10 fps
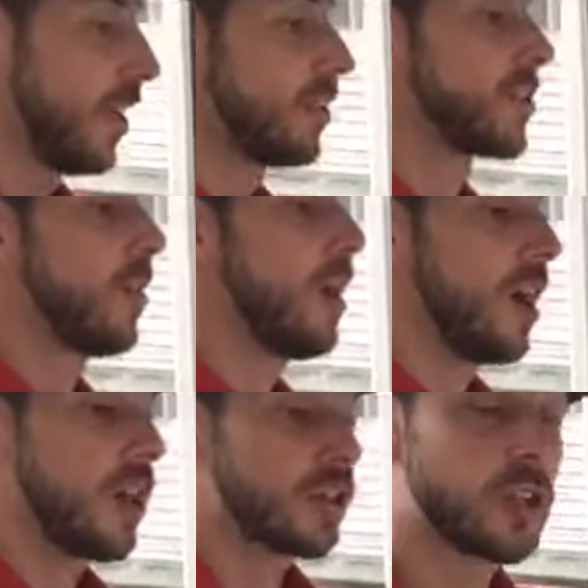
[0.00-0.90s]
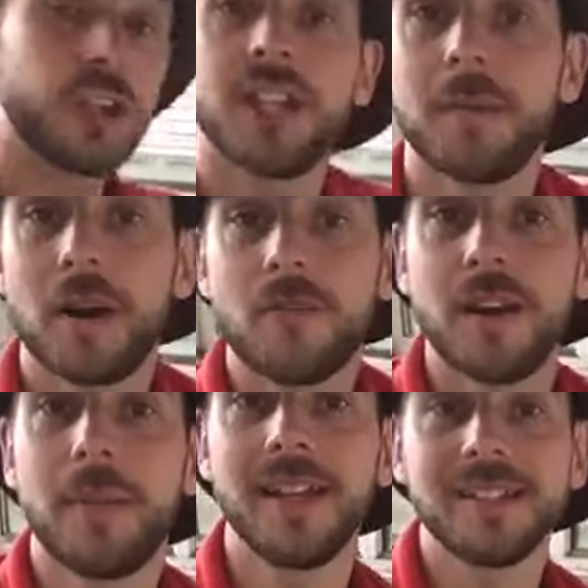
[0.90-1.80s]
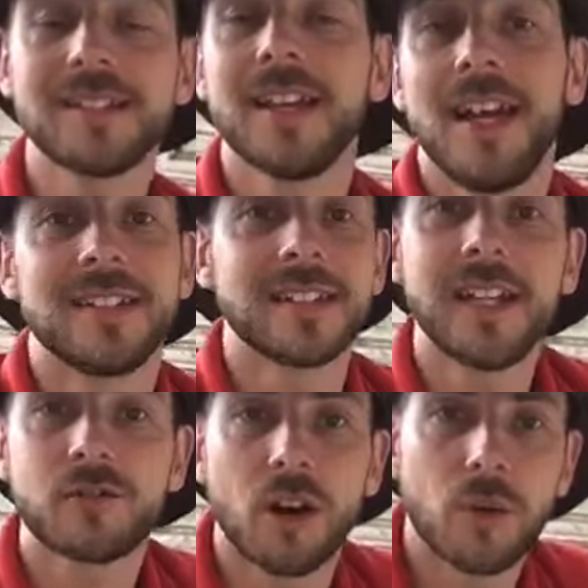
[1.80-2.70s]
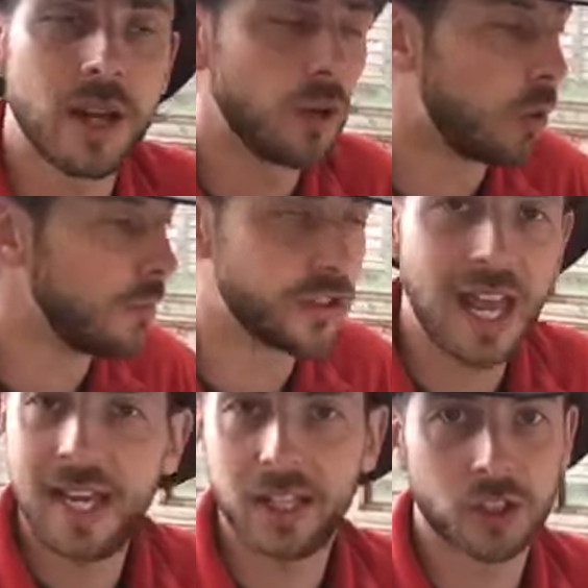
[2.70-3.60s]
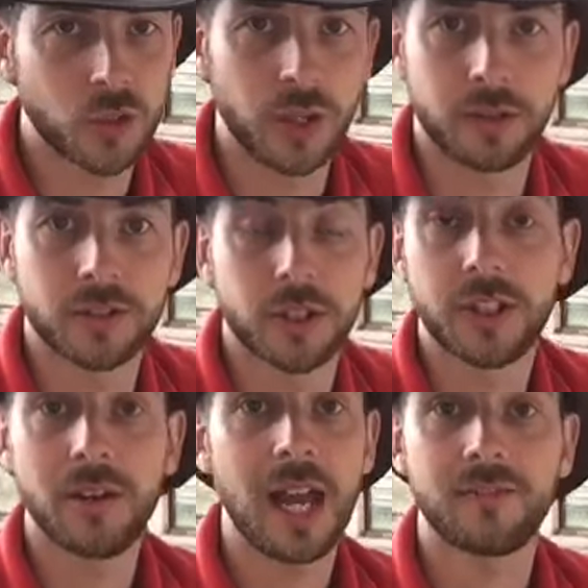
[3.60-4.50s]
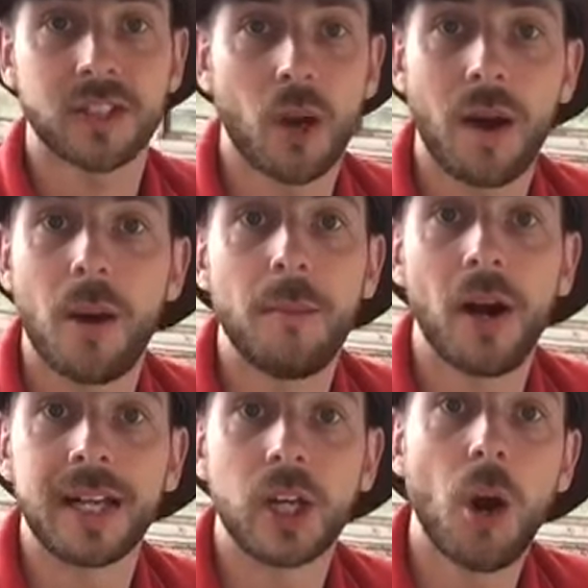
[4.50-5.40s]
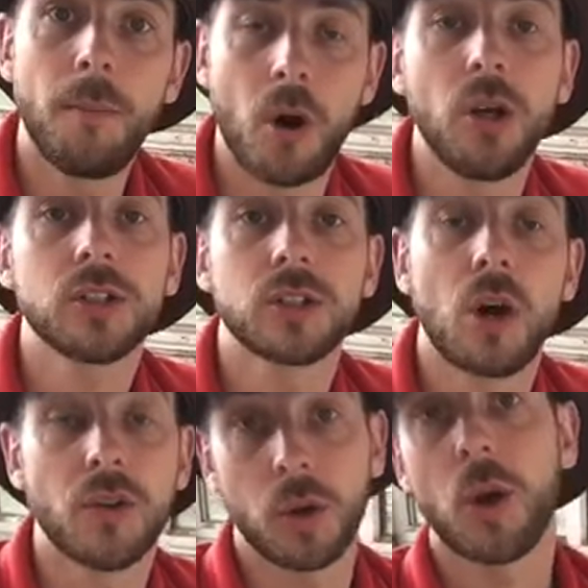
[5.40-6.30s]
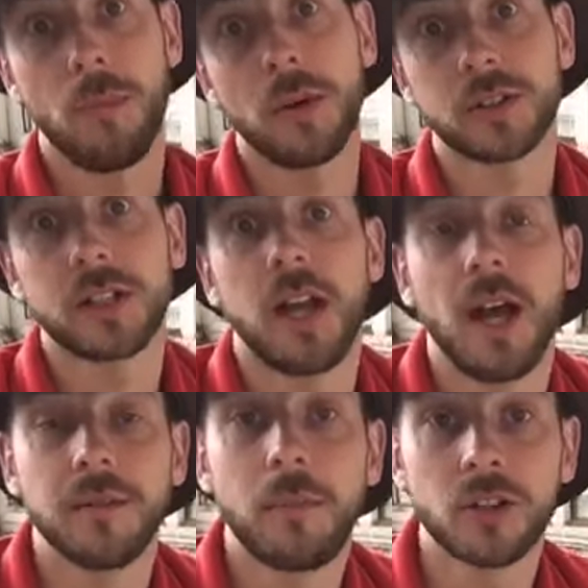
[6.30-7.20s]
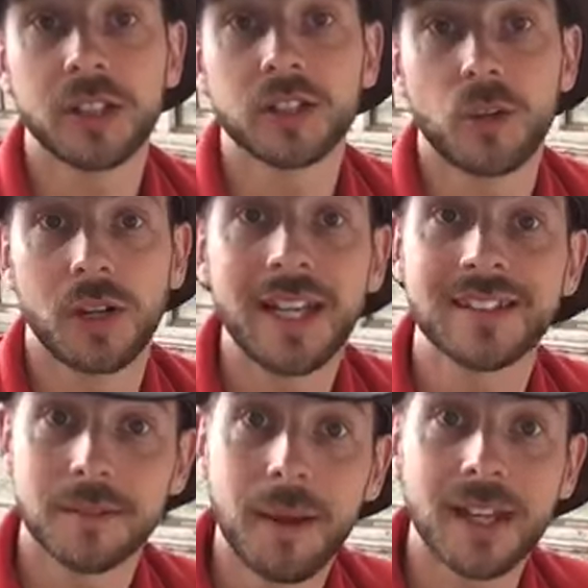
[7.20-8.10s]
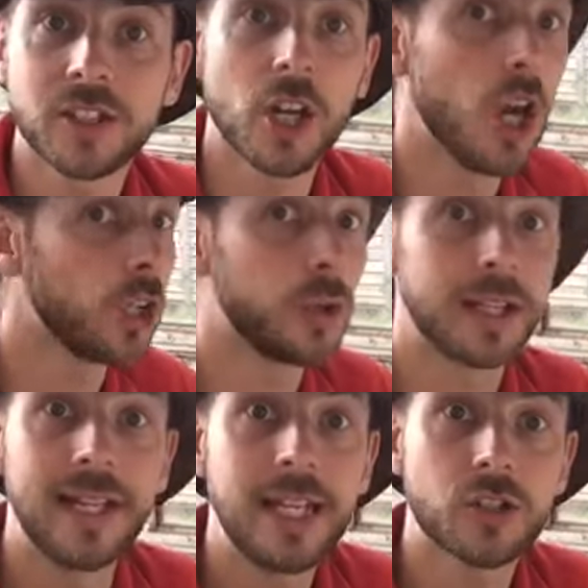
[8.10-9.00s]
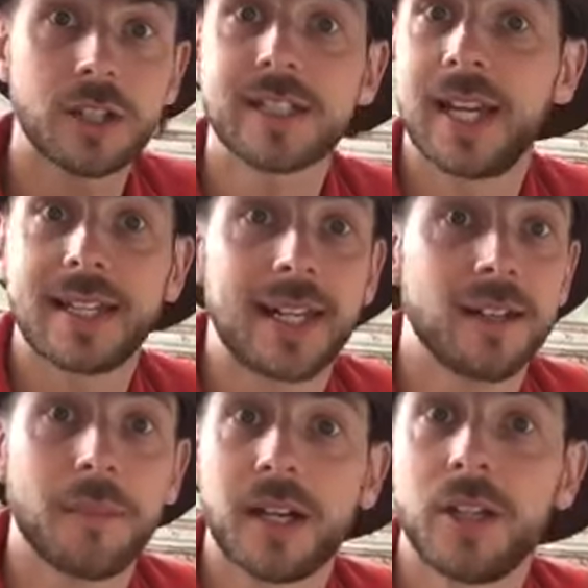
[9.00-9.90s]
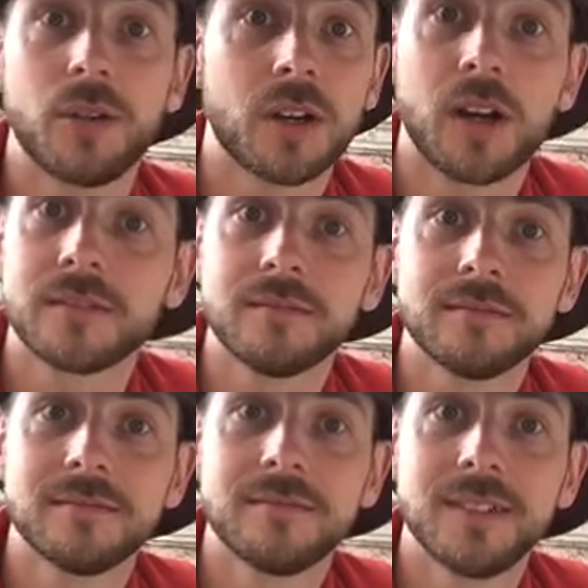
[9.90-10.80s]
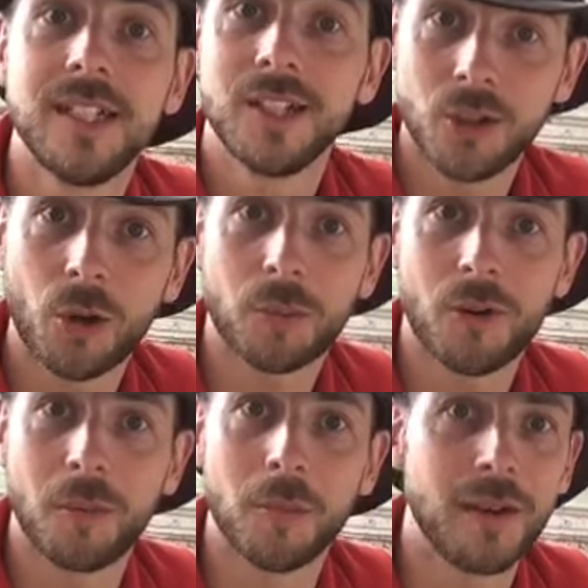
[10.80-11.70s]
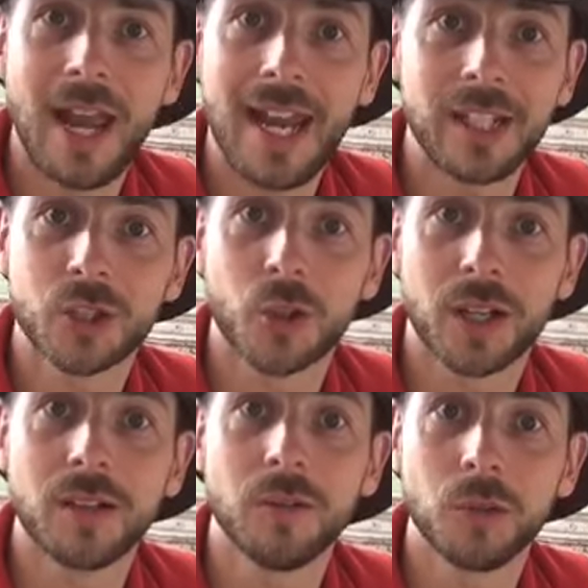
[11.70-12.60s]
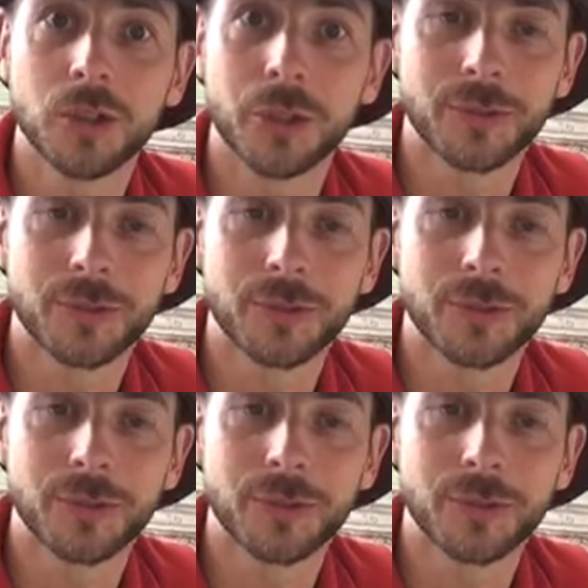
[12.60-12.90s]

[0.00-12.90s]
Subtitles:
So the good thing about runner beans is that they grow in almost any soil, so you don't have to go out and buy any compost, although compost and potting soil is the best. You can literally take it out the back of your garden. Not a problem, any soil will do.